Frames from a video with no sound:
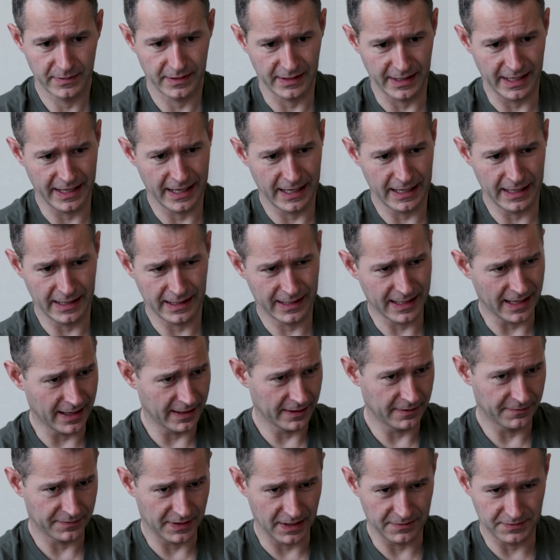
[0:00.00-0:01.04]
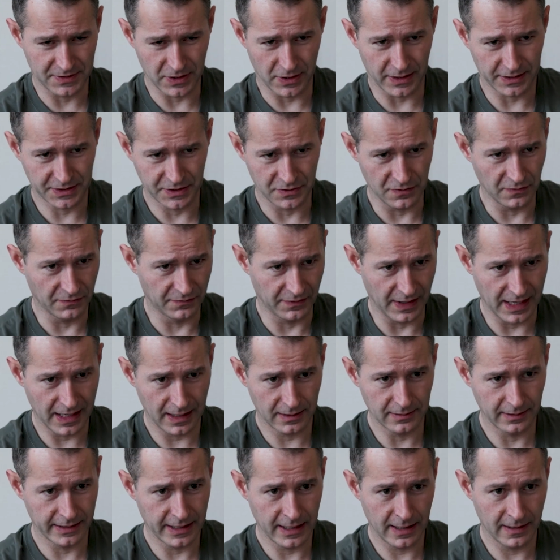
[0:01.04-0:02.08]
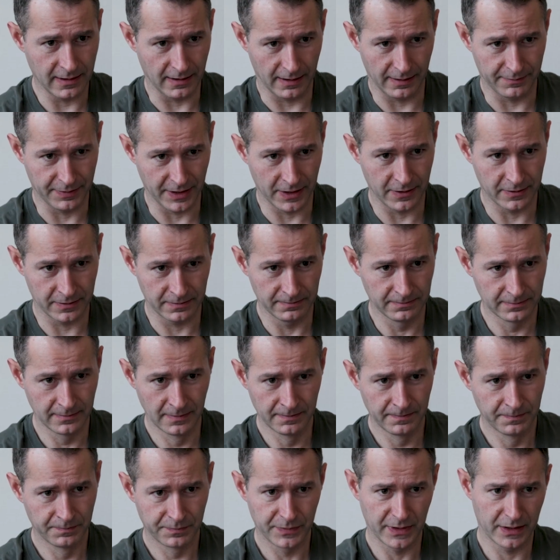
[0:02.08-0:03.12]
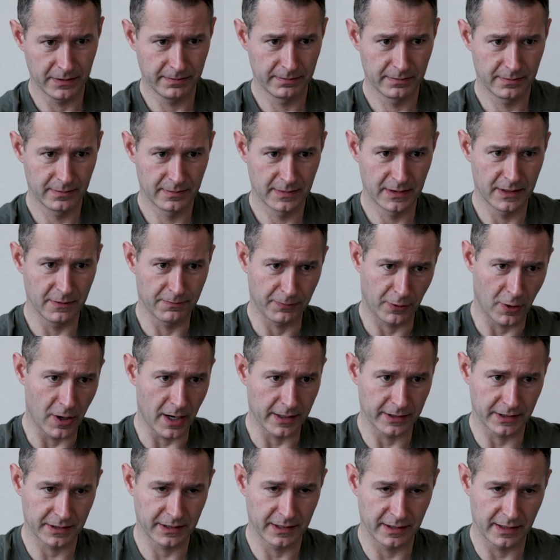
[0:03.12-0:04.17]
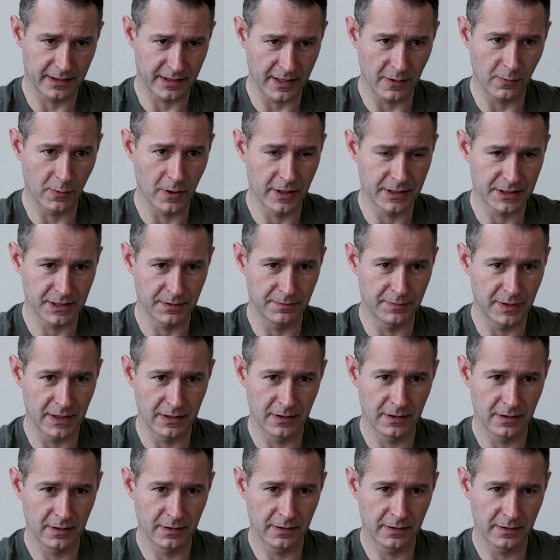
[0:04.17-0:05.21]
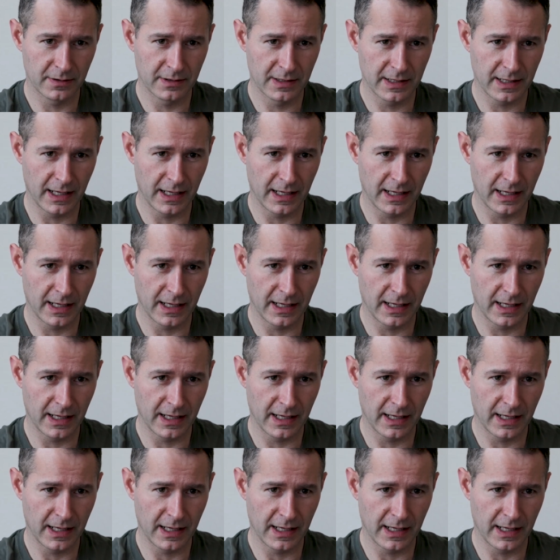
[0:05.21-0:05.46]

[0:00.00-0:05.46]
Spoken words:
They've talked to you vaguely about the product that they want to build.